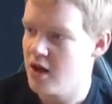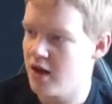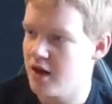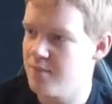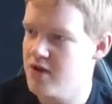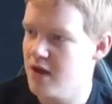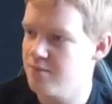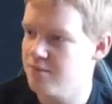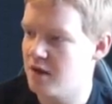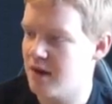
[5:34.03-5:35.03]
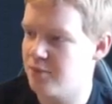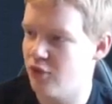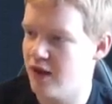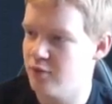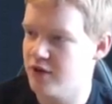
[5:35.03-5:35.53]
Yeah, I'm
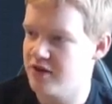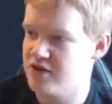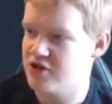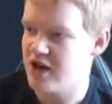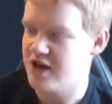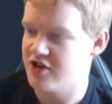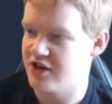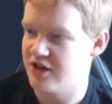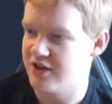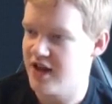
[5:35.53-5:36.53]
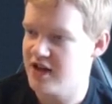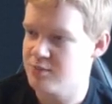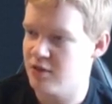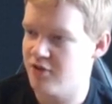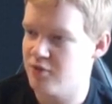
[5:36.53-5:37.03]
happy with that. We don't need to change any of
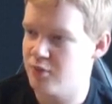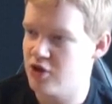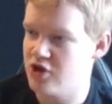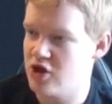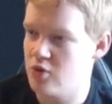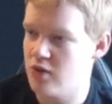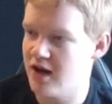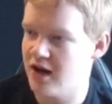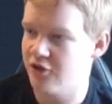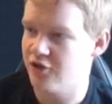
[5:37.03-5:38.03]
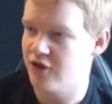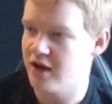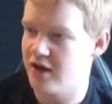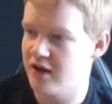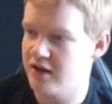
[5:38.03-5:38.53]
that, apart from putting you as
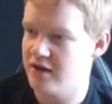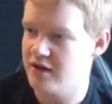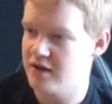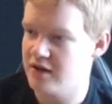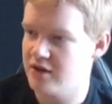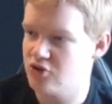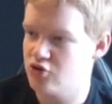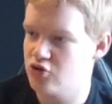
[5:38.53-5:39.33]
a